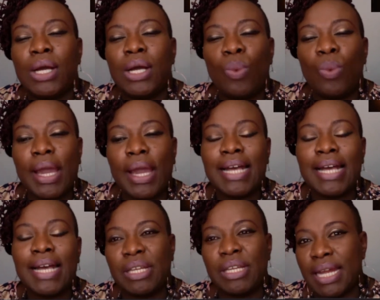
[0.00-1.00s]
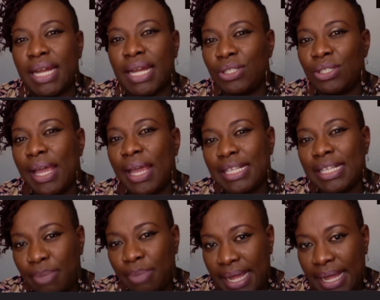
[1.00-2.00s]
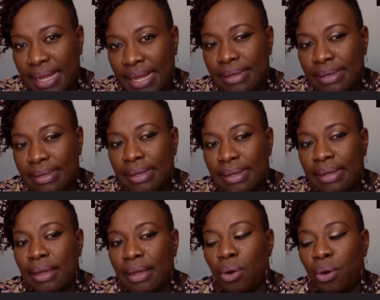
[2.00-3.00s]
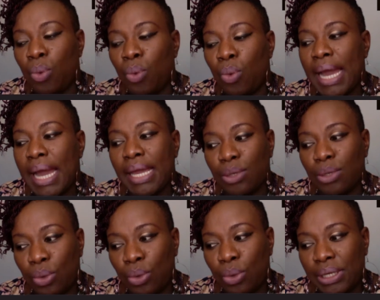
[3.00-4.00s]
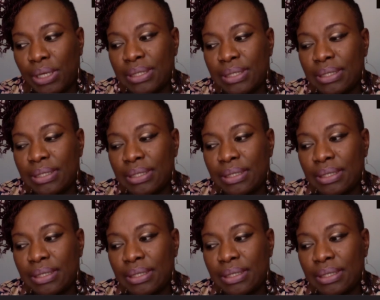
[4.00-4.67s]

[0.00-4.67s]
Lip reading: work has been done to explain why it works.